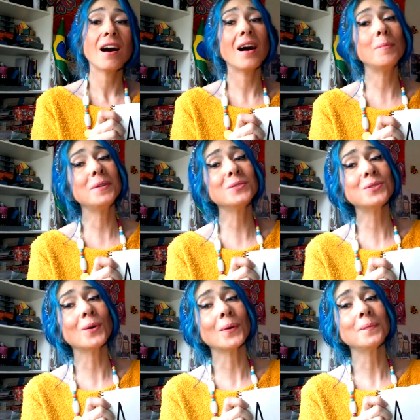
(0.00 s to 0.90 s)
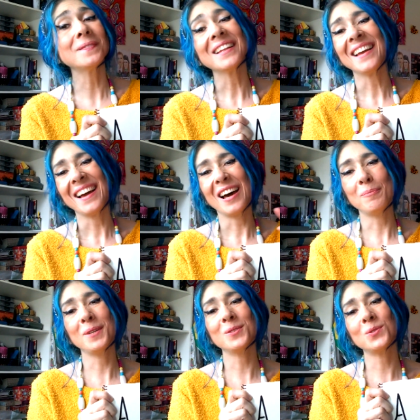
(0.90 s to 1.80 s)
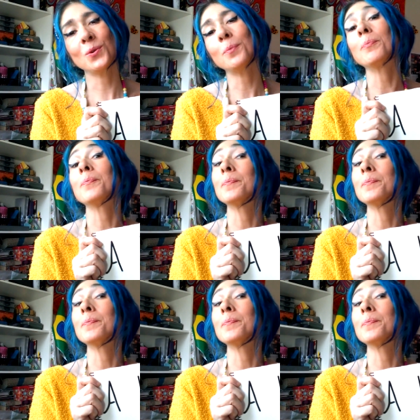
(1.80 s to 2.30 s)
a bientôt, a bientôt.